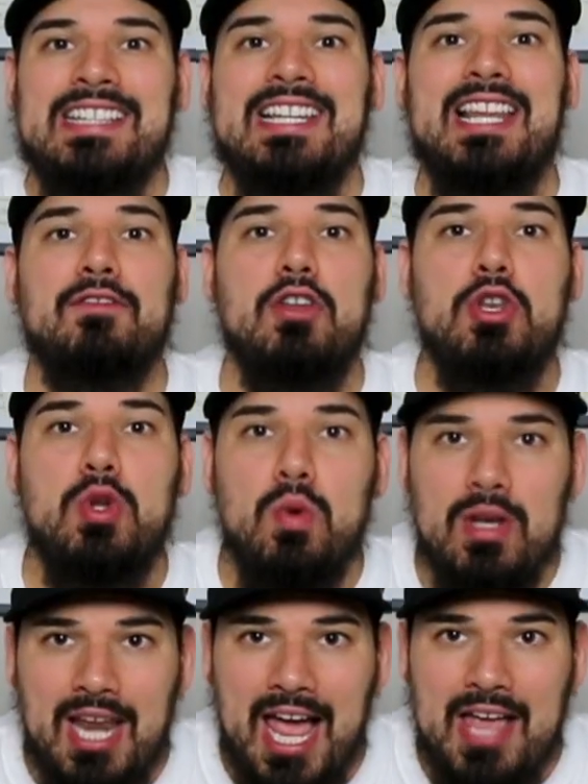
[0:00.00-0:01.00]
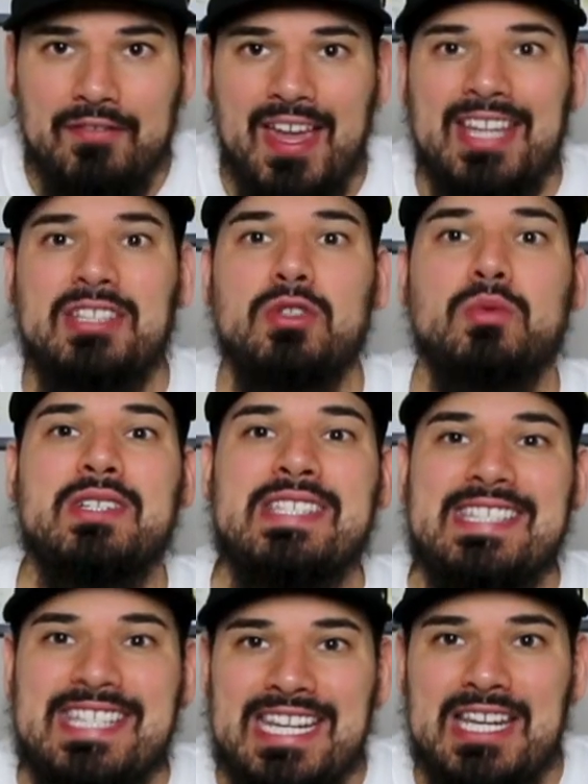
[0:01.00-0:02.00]
To live a new life and to
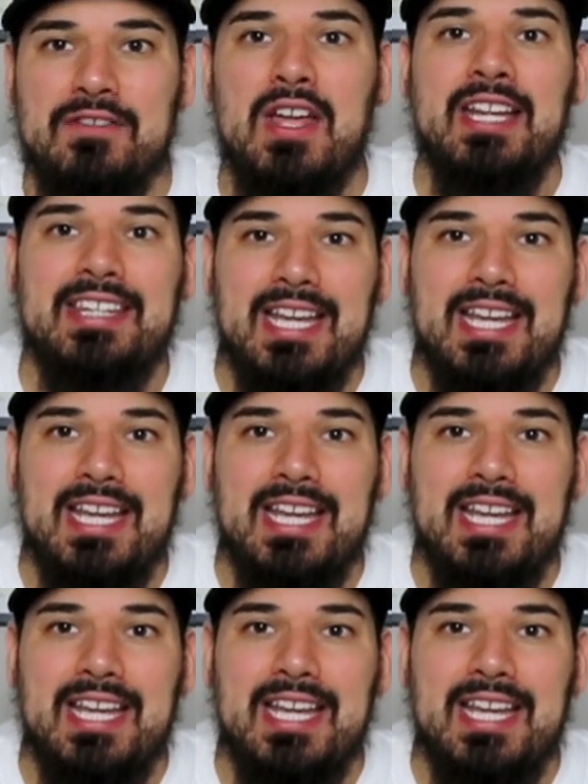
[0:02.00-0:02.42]
receive